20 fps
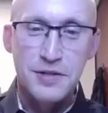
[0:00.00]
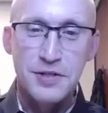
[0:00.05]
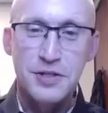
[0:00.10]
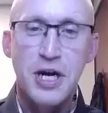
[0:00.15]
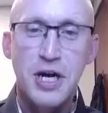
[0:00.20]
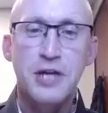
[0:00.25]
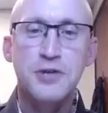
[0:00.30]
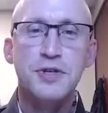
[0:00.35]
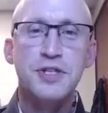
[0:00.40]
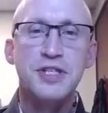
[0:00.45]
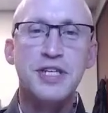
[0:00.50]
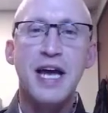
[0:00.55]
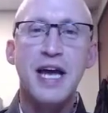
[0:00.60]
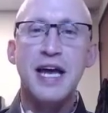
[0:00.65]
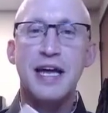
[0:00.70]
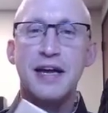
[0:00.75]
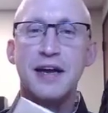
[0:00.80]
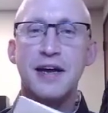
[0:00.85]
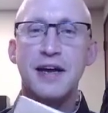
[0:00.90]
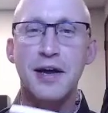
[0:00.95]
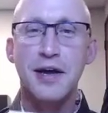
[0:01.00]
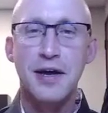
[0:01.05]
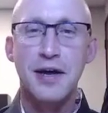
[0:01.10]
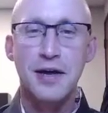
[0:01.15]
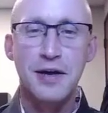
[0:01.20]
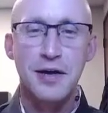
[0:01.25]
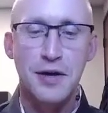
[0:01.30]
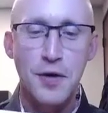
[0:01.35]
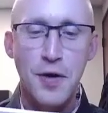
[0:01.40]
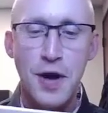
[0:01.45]
Joshua Shea,
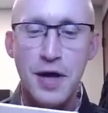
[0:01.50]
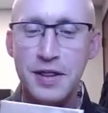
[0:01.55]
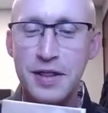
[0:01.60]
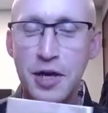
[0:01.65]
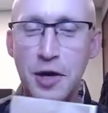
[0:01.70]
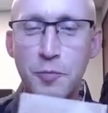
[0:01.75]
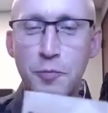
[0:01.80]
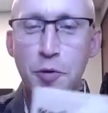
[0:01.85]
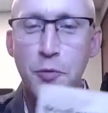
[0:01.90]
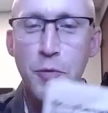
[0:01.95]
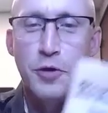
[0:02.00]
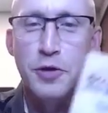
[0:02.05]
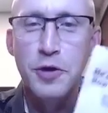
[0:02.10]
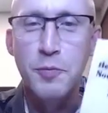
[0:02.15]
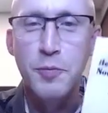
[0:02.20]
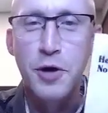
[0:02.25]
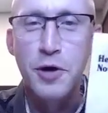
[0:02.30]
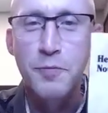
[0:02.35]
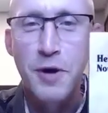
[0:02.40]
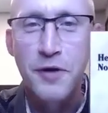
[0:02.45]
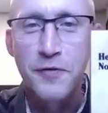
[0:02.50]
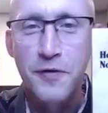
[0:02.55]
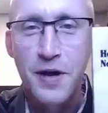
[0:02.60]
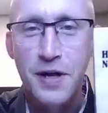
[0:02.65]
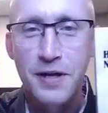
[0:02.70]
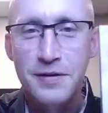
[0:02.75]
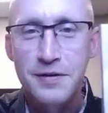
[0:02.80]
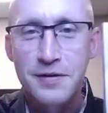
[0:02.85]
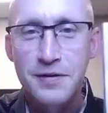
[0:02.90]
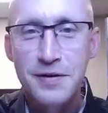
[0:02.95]
uh, go out there and promote the book, my
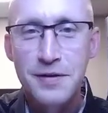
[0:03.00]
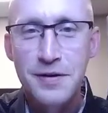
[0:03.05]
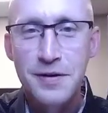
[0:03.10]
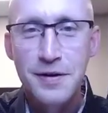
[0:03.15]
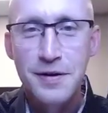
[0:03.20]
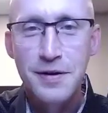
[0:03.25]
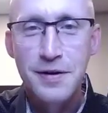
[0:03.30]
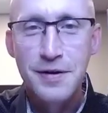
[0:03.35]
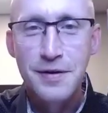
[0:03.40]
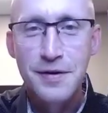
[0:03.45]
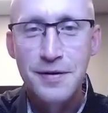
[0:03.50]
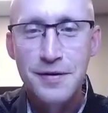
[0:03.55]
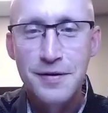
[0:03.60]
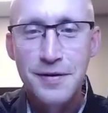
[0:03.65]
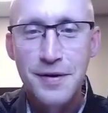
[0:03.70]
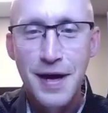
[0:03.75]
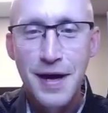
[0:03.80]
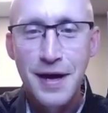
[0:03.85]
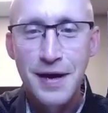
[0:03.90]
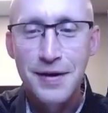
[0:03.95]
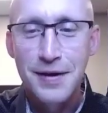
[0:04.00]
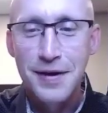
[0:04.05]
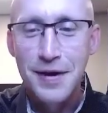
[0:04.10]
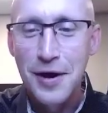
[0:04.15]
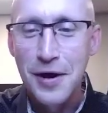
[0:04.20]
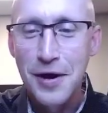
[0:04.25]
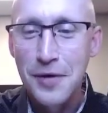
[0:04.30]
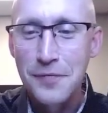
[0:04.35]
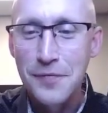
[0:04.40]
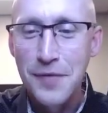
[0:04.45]
friend. Okay.
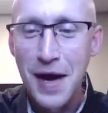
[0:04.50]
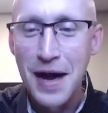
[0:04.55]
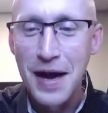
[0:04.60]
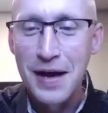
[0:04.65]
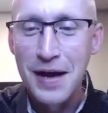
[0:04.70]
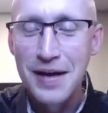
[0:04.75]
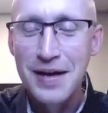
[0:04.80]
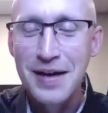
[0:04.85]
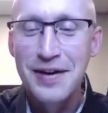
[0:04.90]
Um, I,